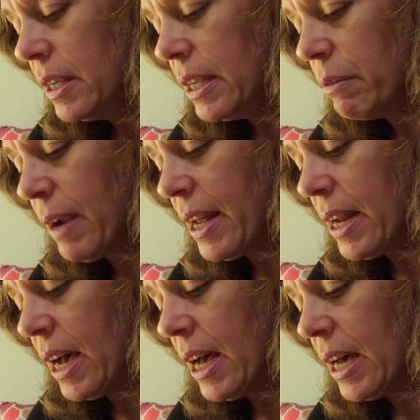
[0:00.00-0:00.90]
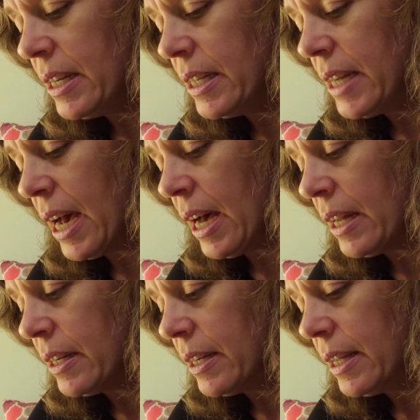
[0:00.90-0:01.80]
He ran on and
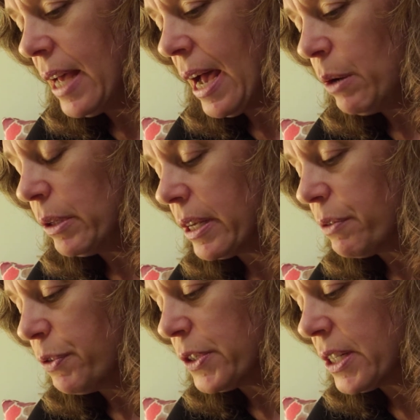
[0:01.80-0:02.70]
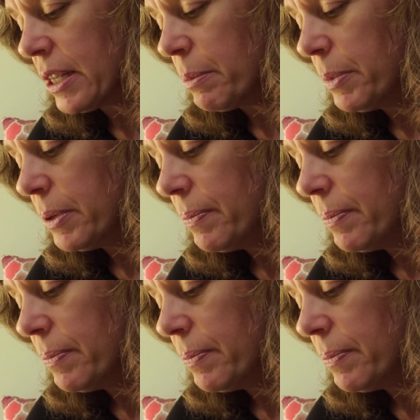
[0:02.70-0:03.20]
on, howling for sleep.